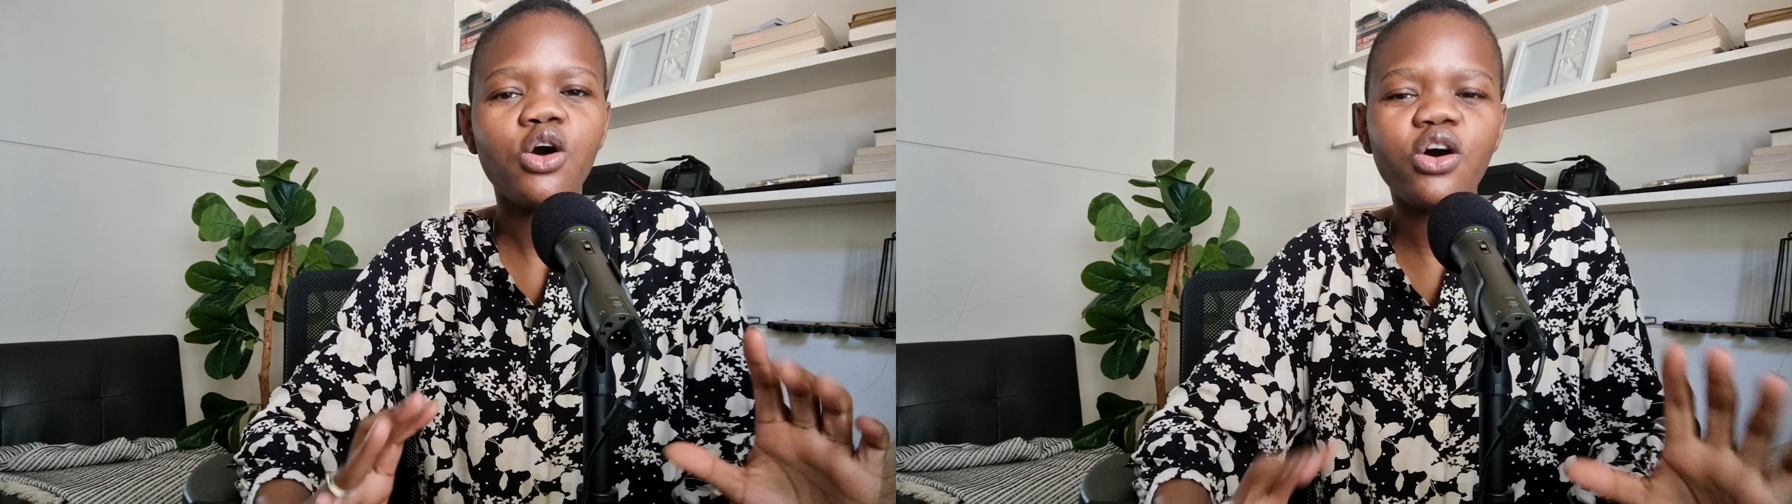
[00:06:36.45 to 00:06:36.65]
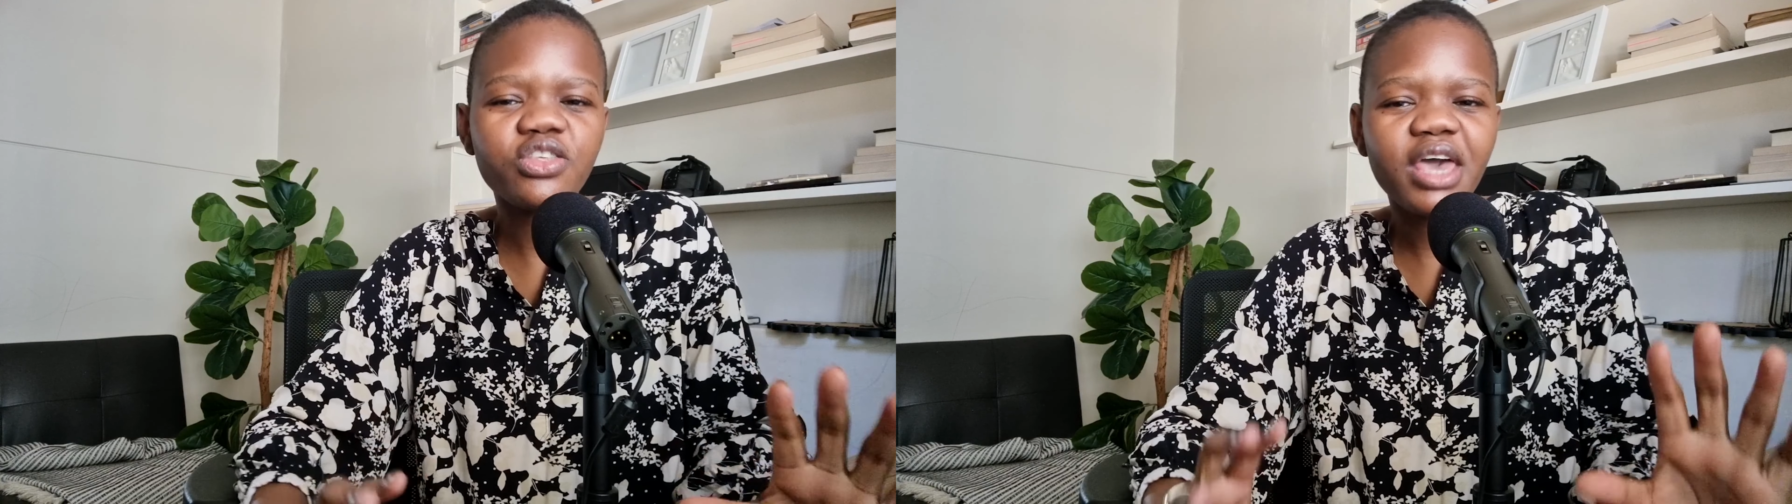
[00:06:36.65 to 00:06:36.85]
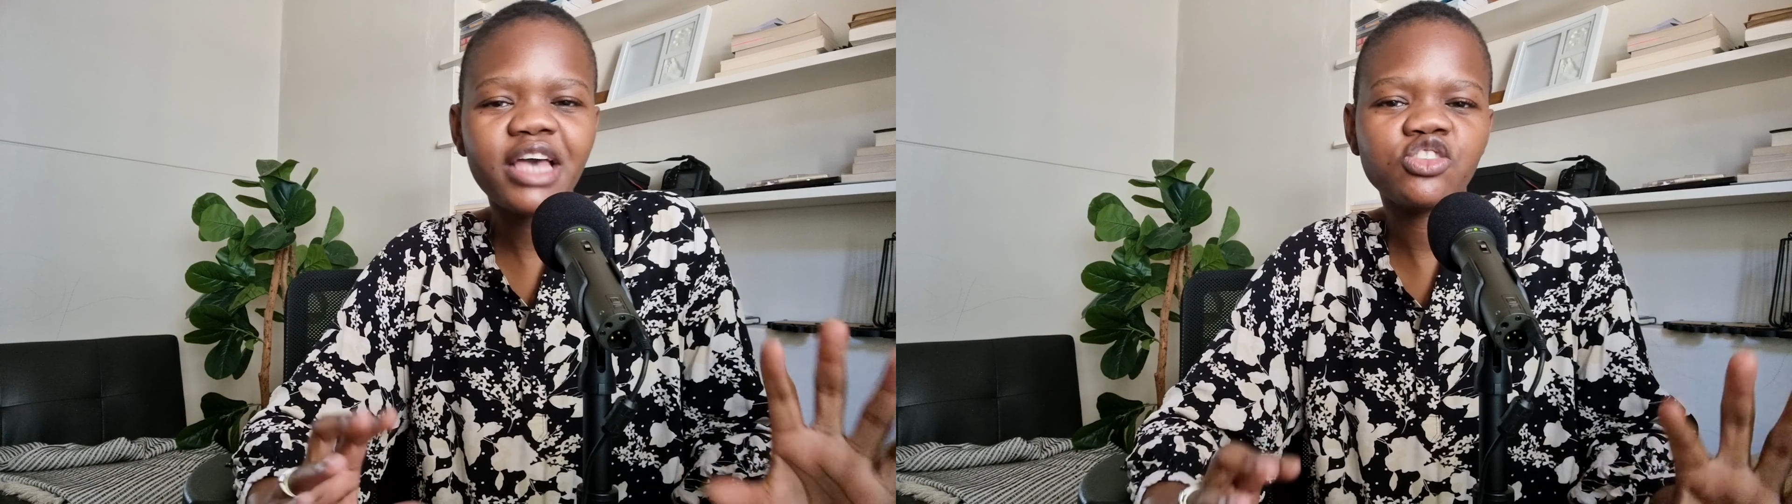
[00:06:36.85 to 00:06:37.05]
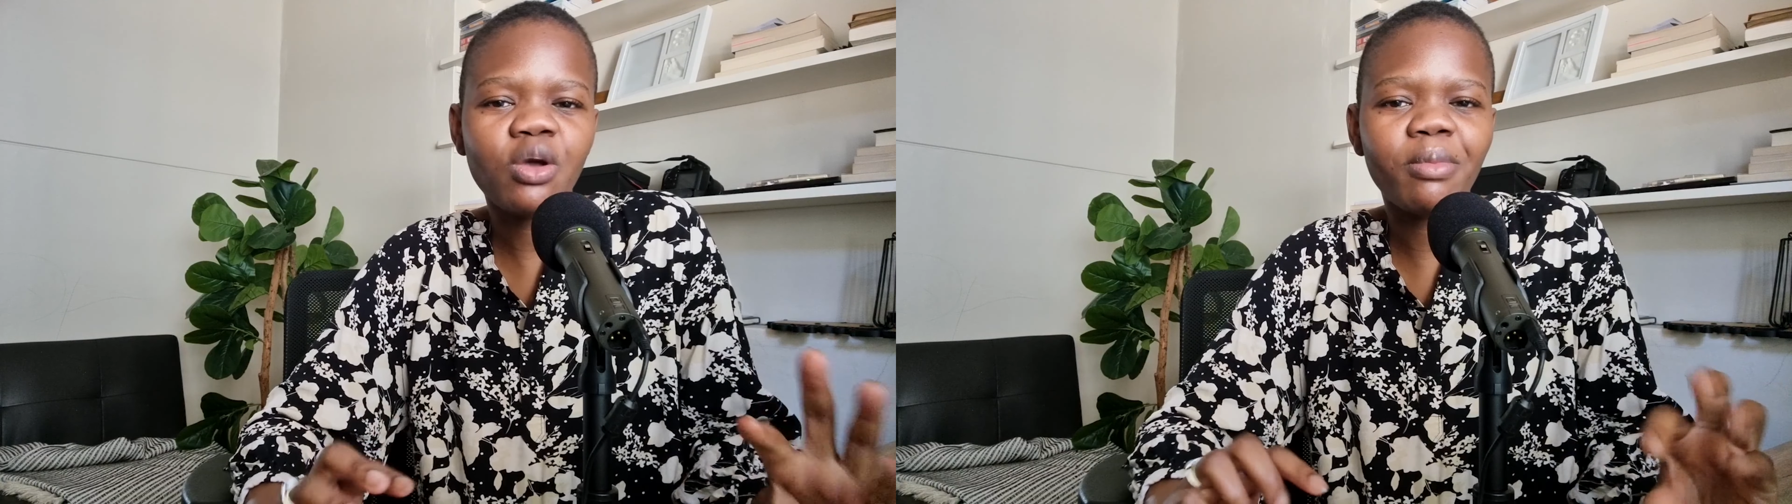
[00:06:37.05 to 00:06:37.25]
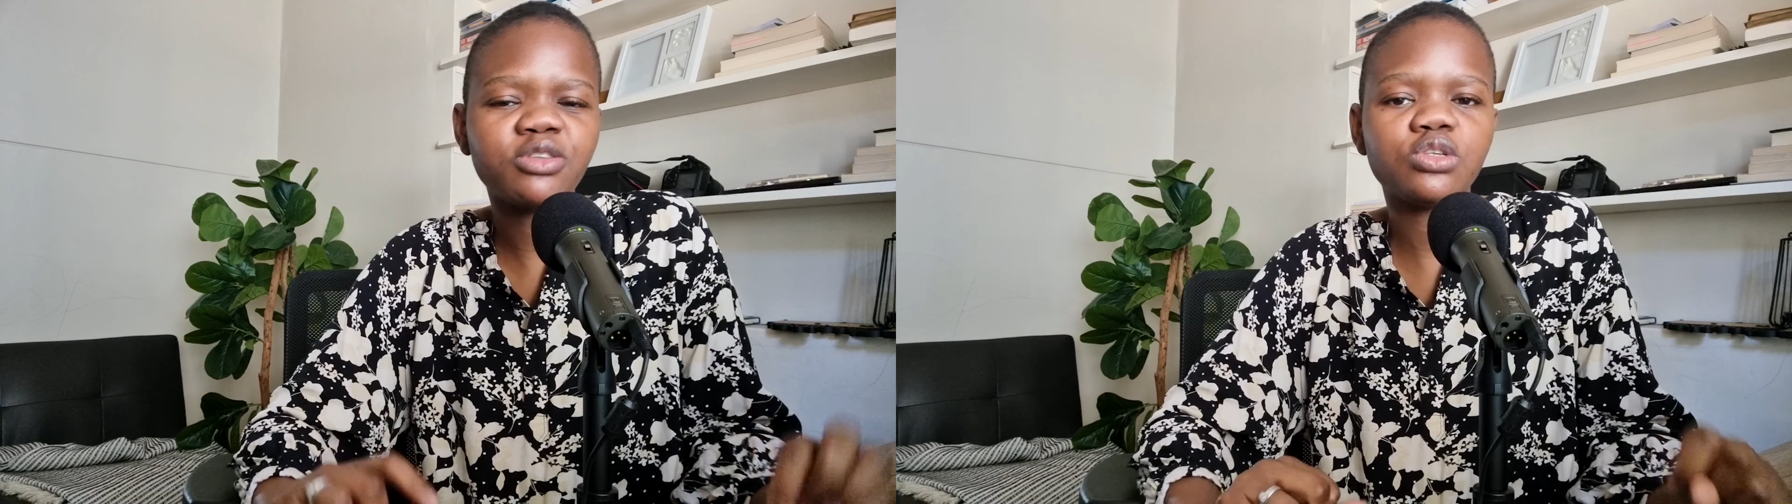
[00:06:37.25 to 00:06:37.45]
All the extra
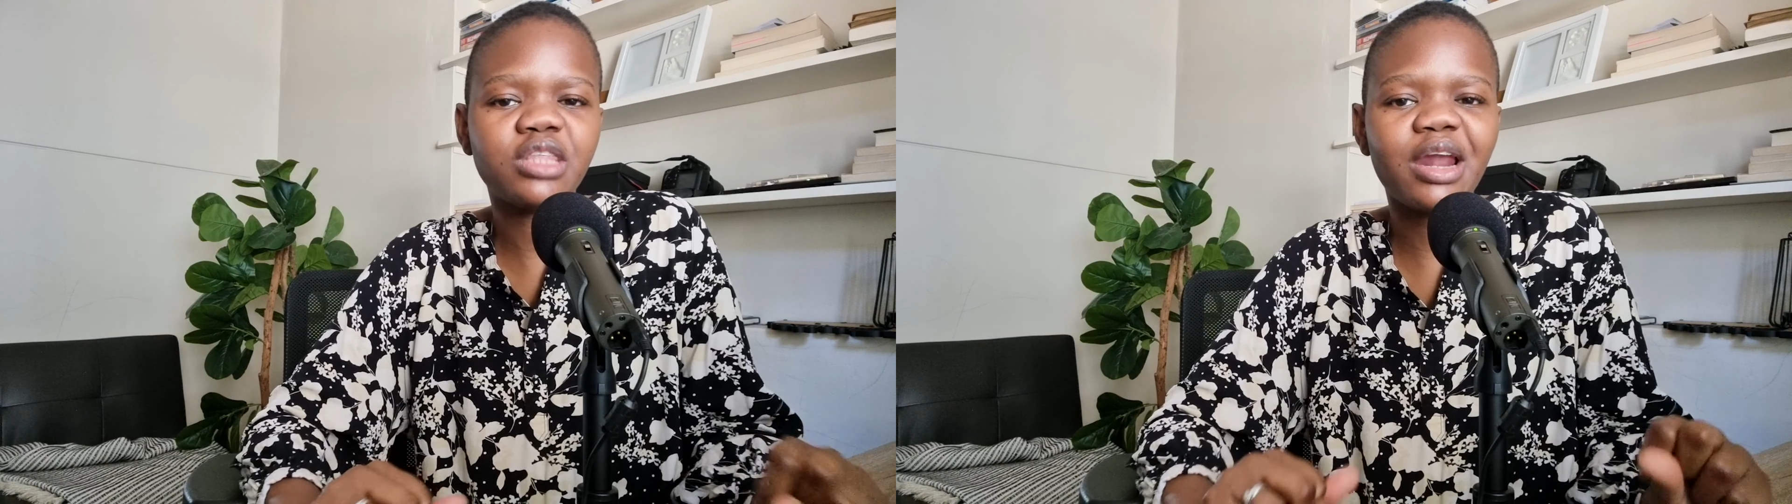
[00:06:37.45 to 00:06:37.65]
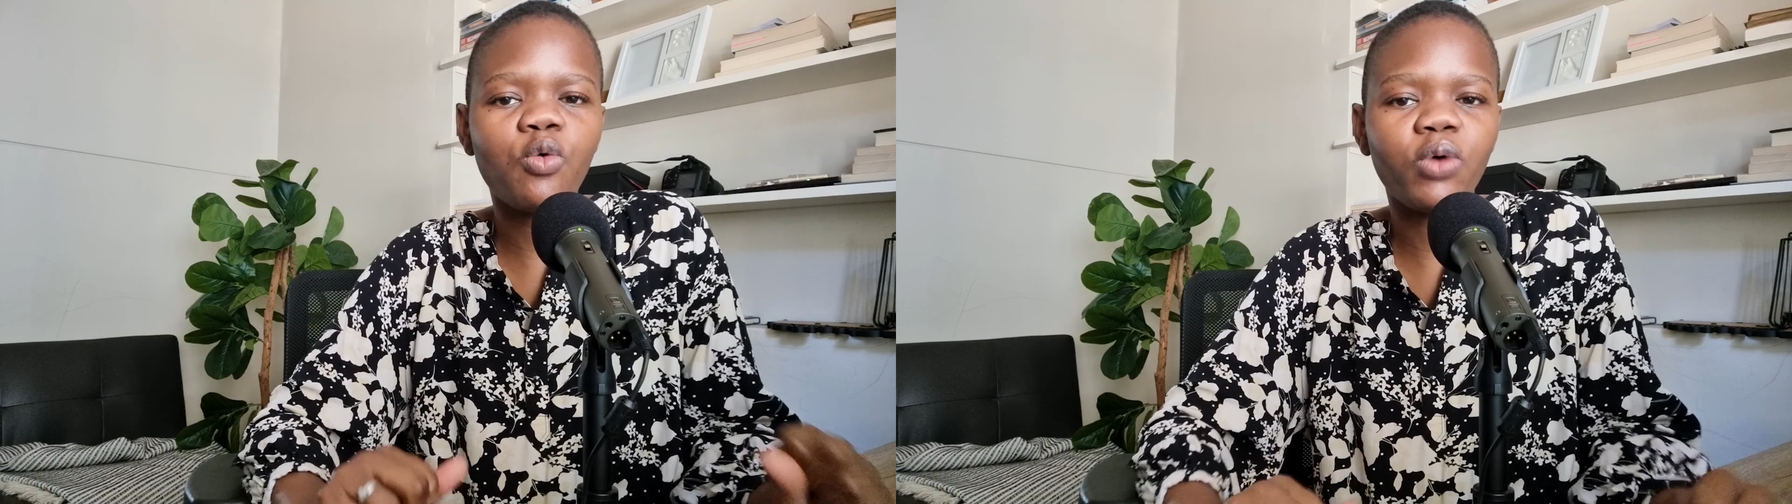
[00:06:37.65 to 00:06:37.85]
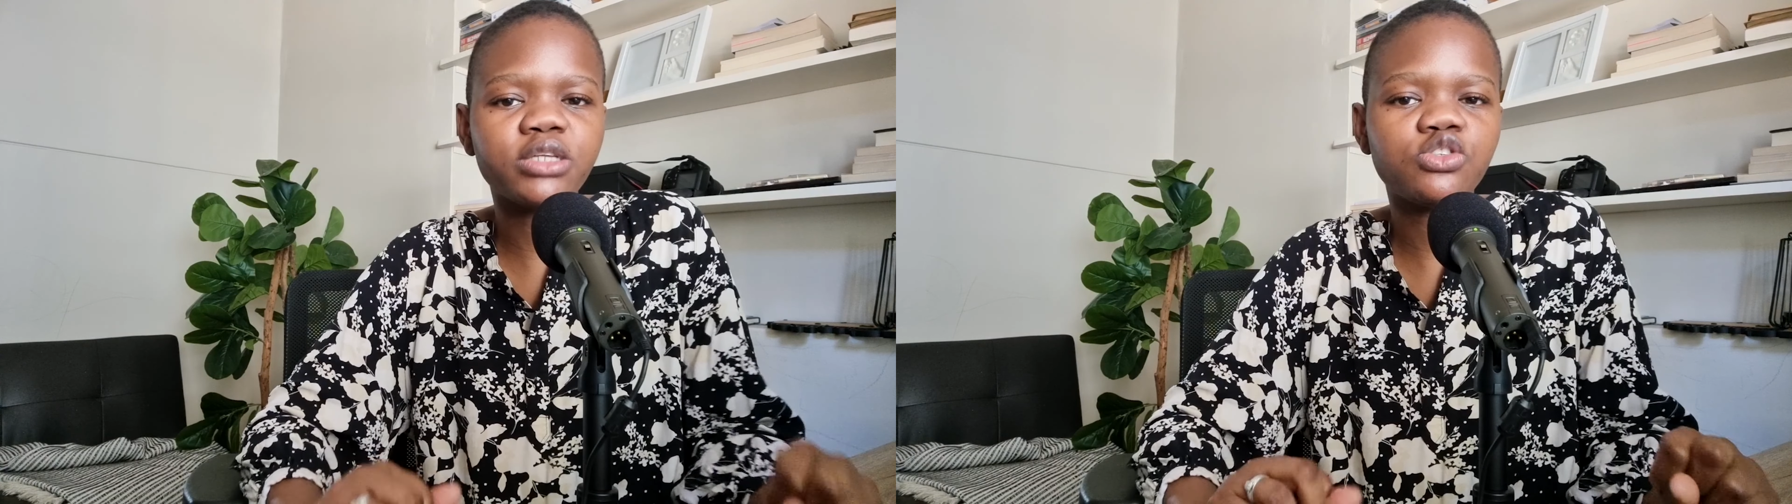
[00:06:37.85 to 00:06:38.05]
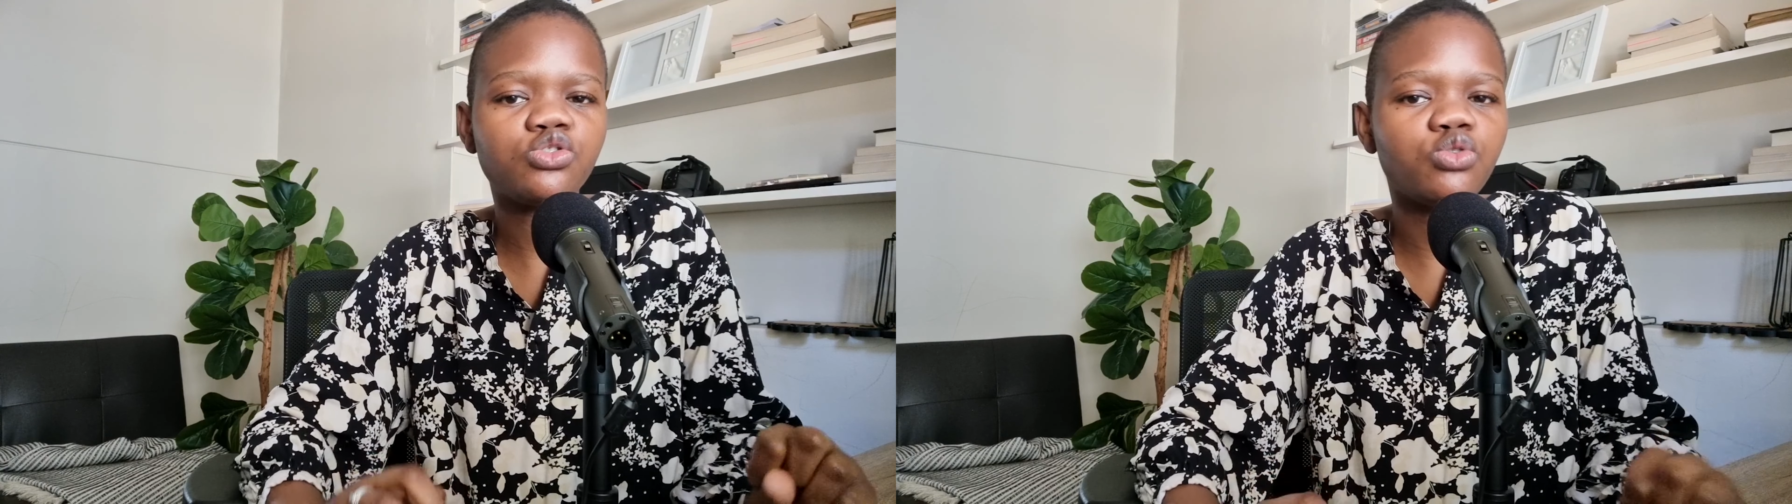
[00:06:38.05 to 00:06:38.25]
amounts that I want to